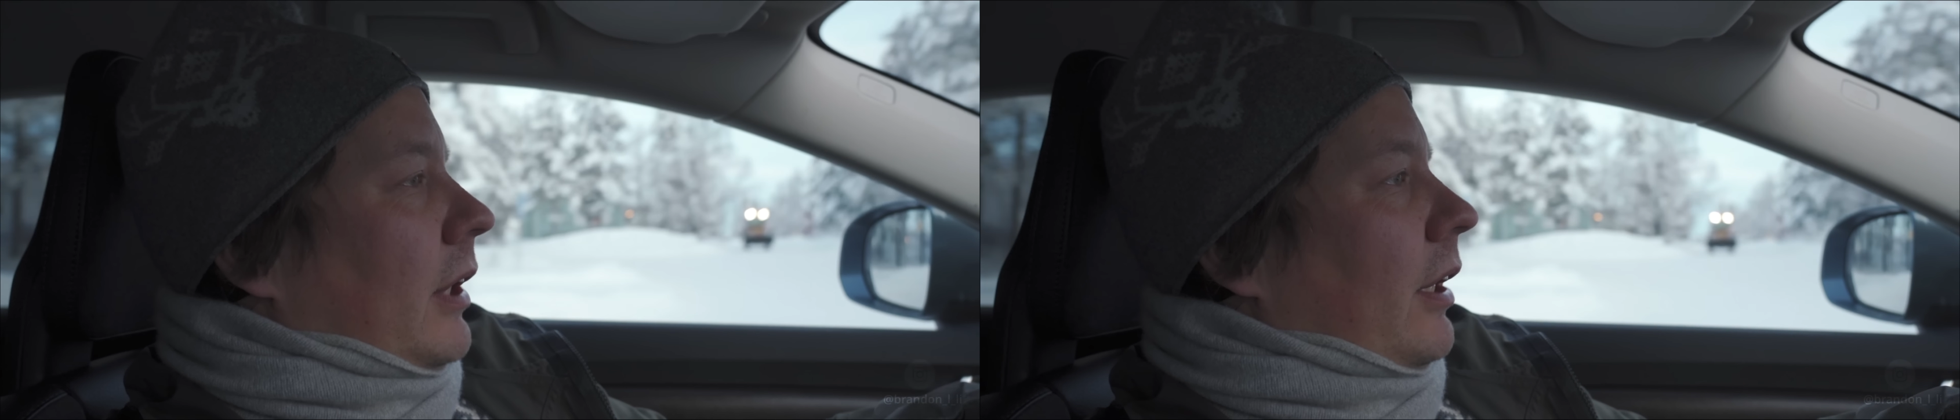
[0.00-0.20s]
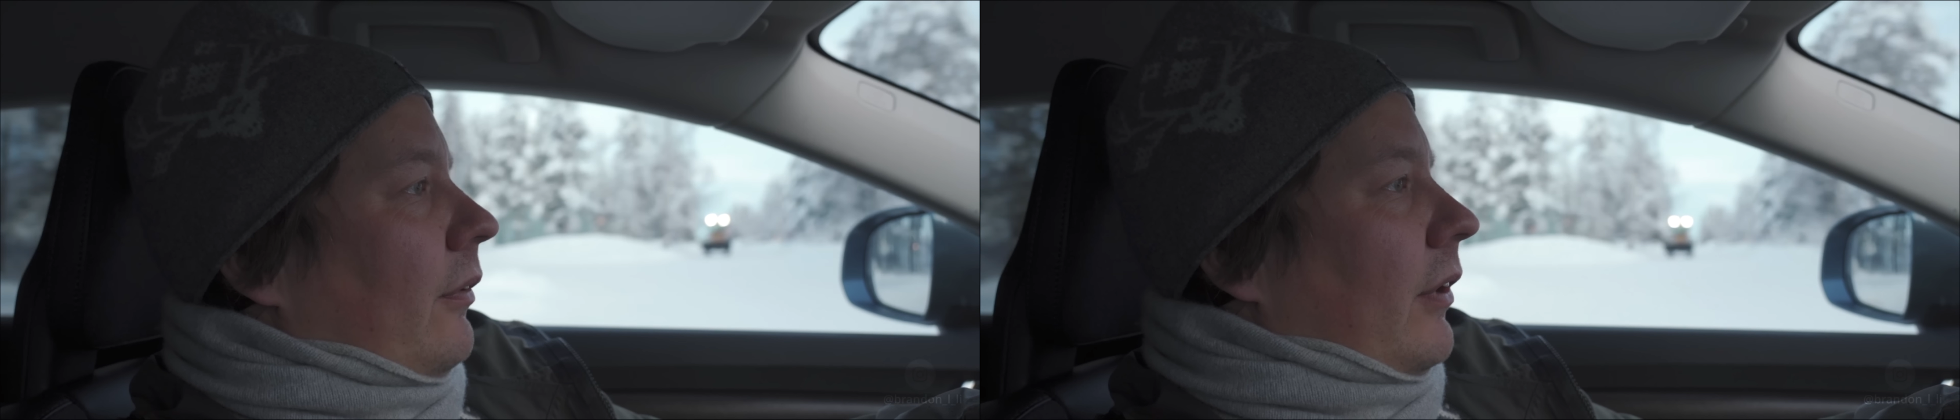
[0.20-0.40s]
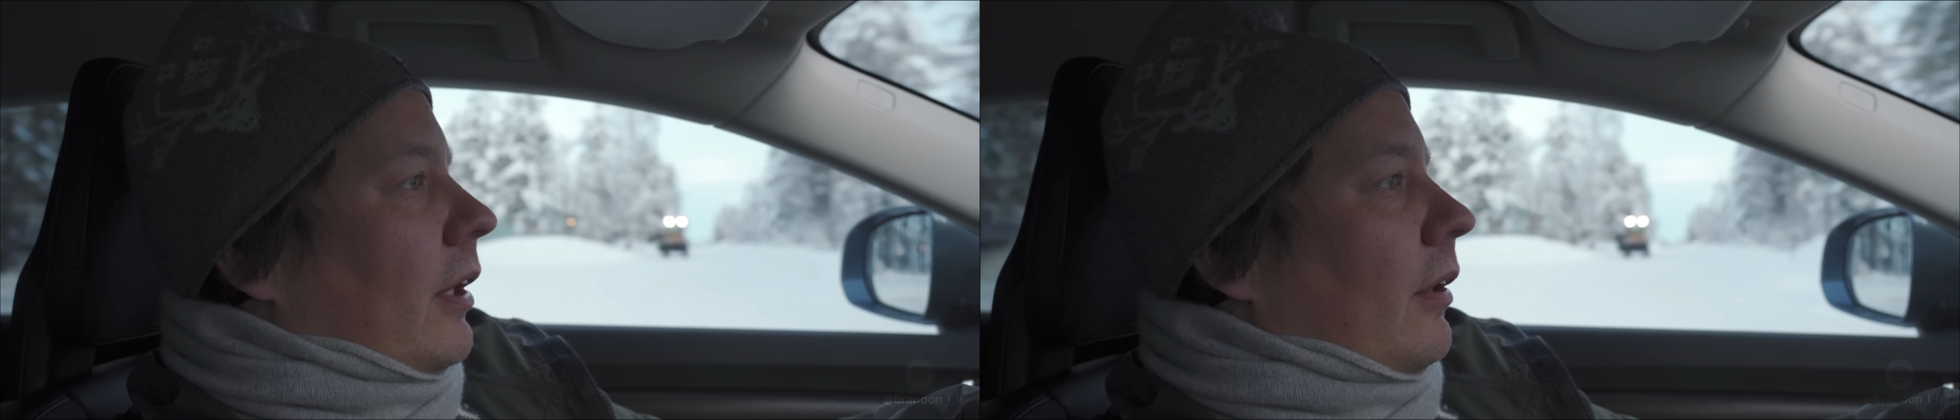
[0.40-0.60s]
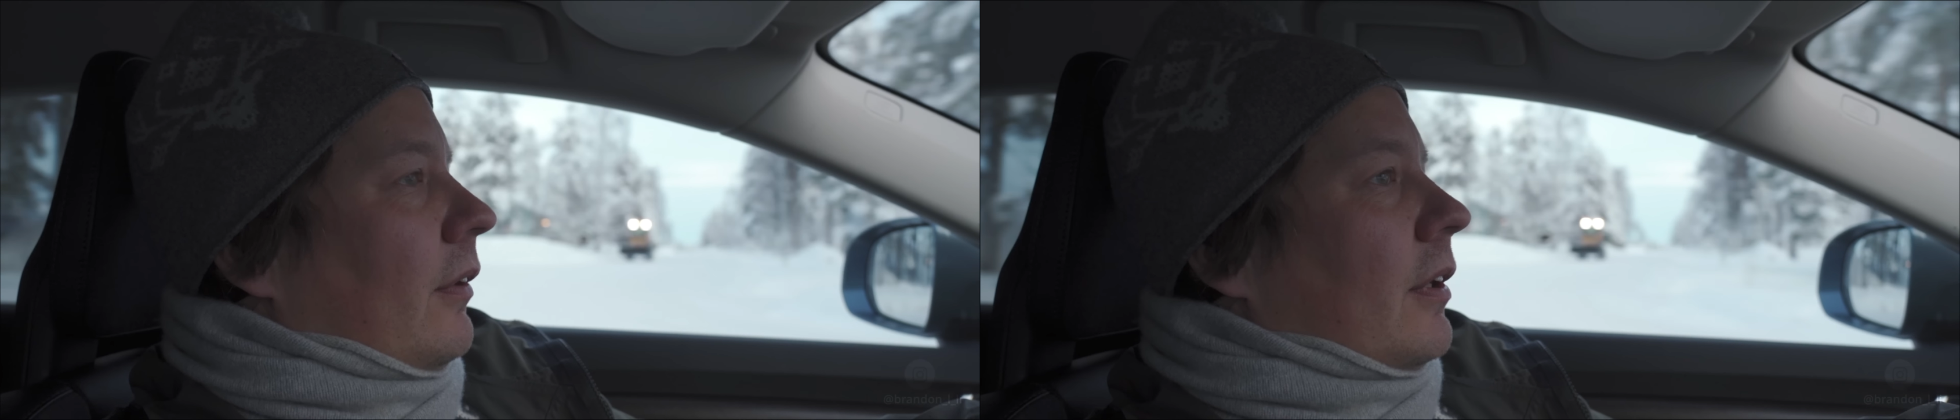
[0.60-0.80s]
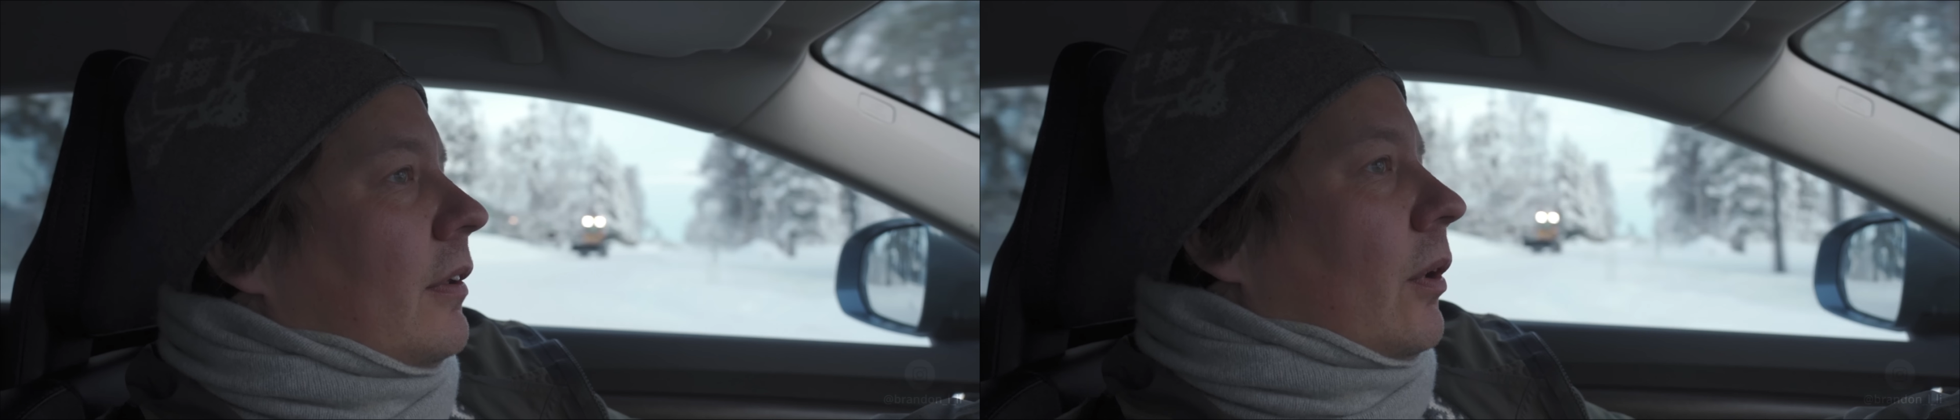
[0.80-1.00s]
here and there
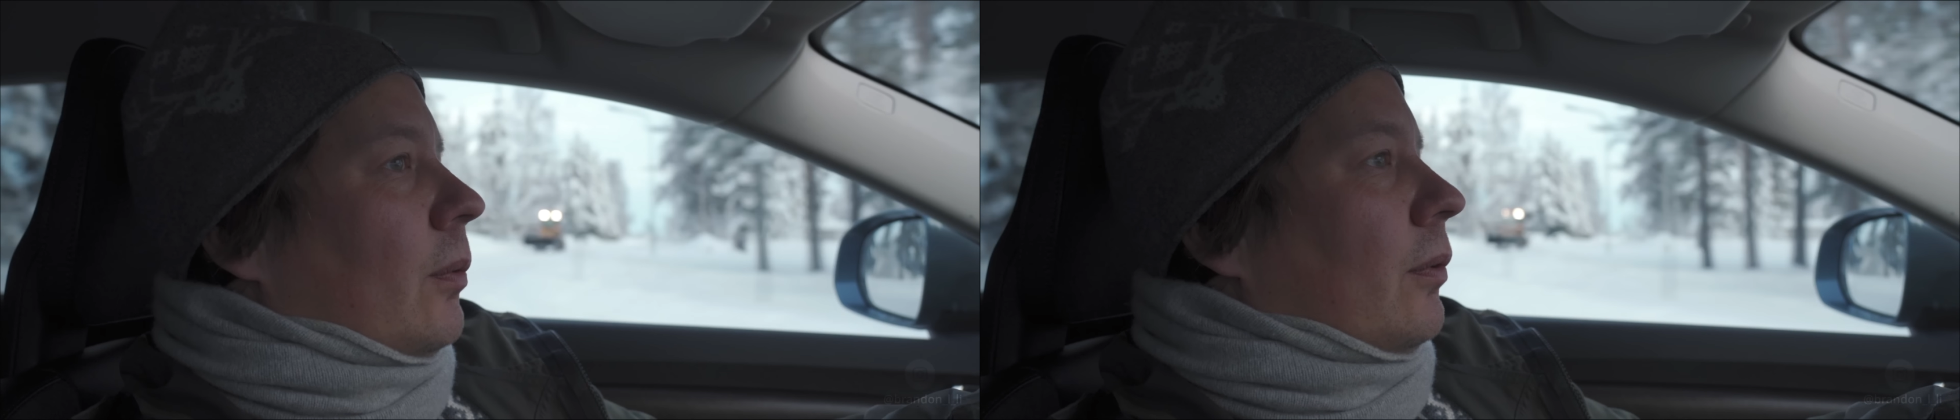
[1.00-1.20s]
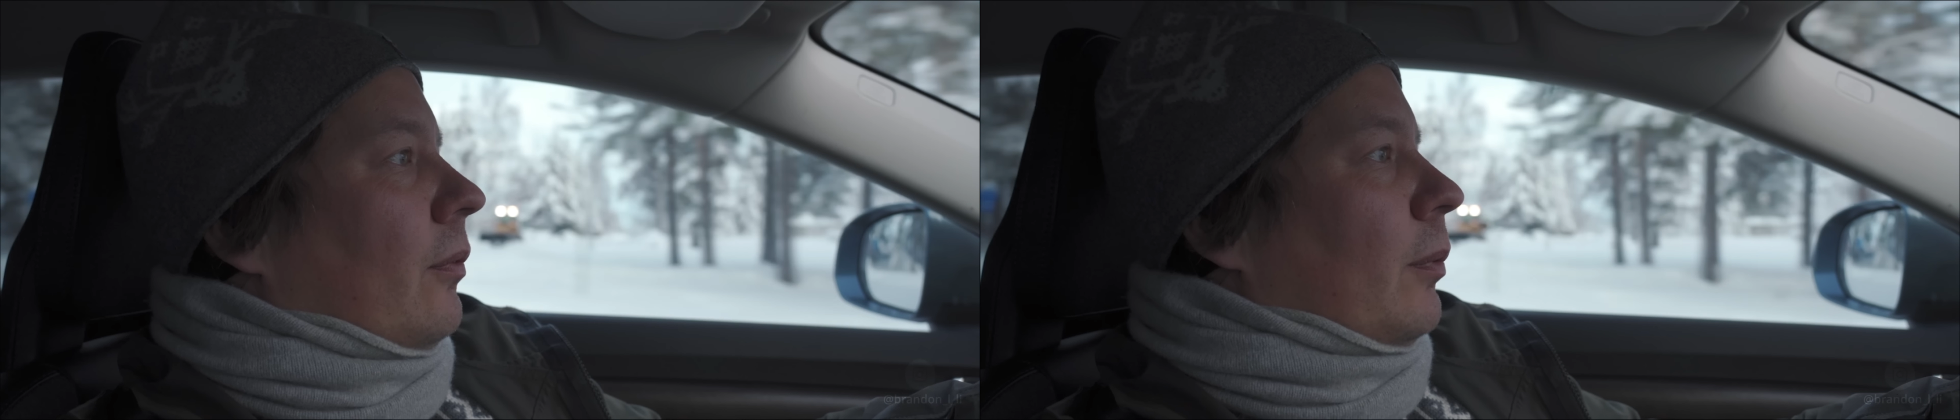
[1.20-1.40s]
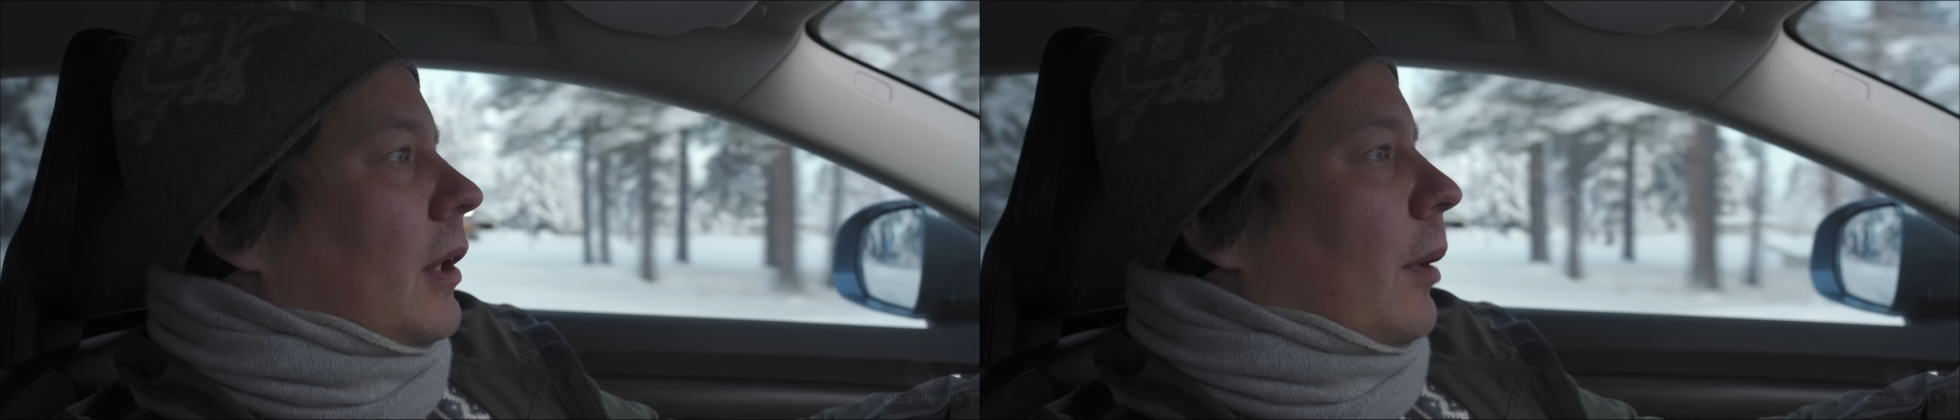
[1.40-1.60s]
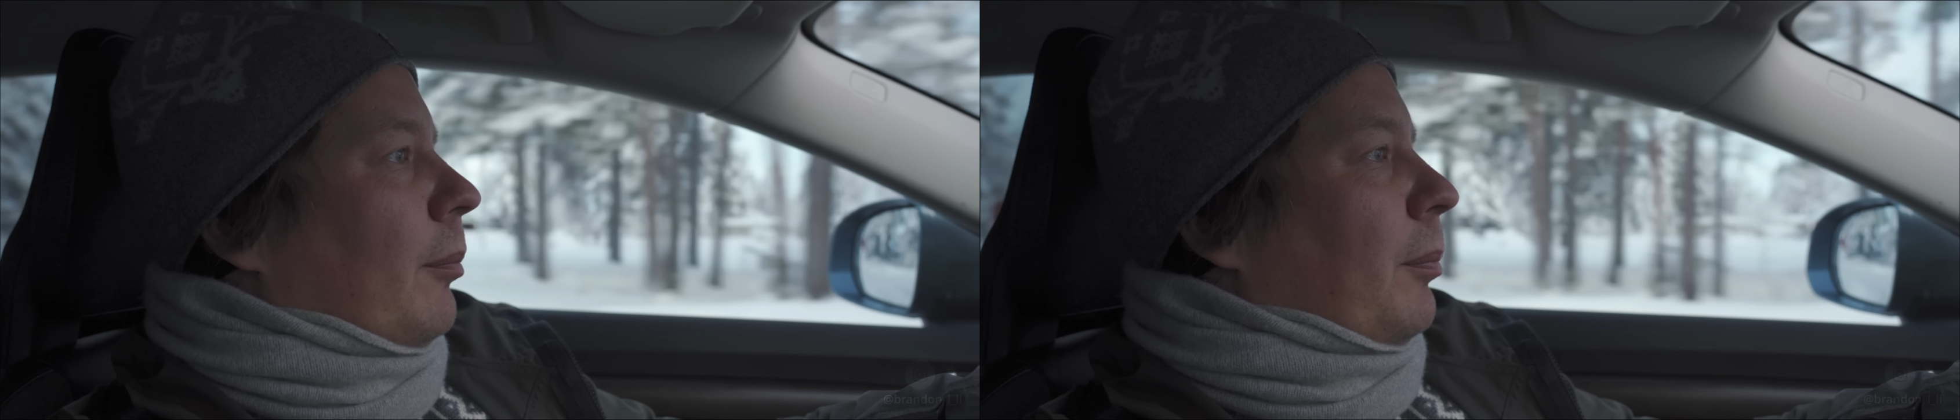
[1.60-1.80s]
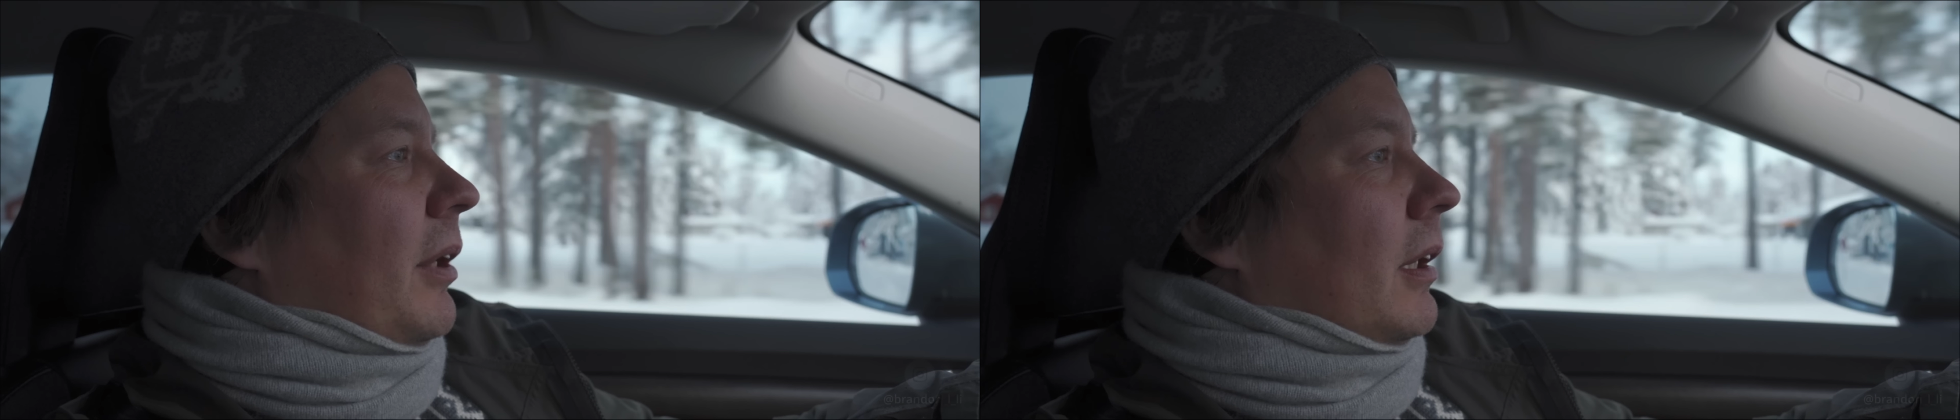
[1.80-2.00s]
and then the owners will
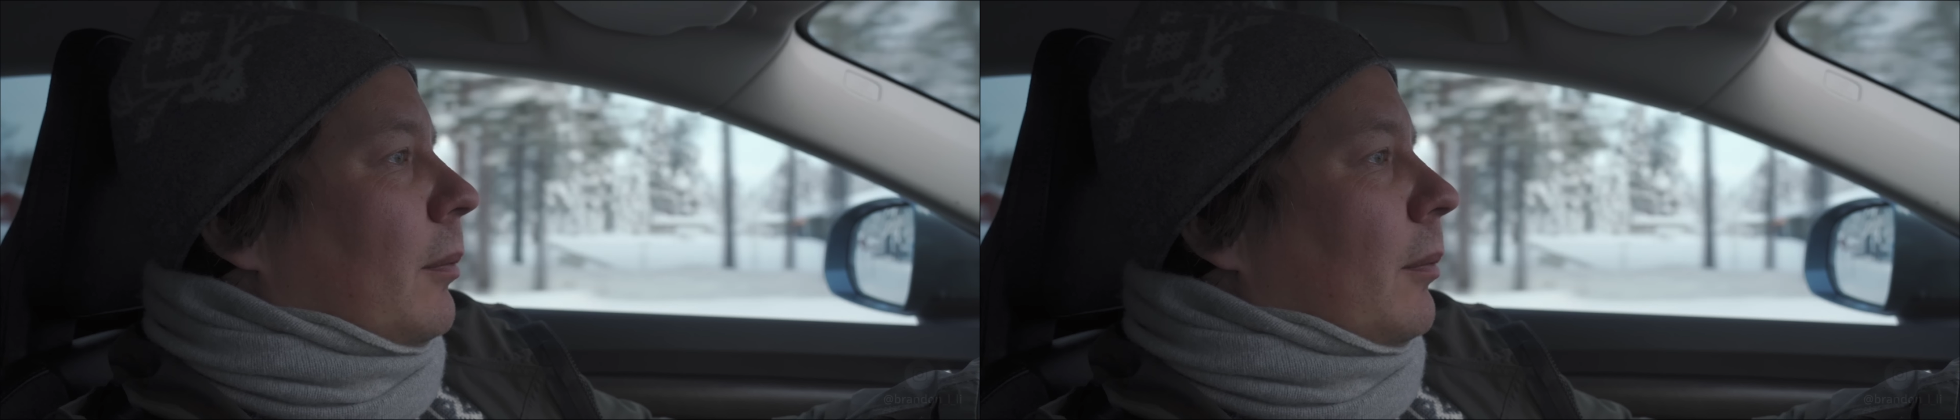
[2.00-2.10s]
come and pick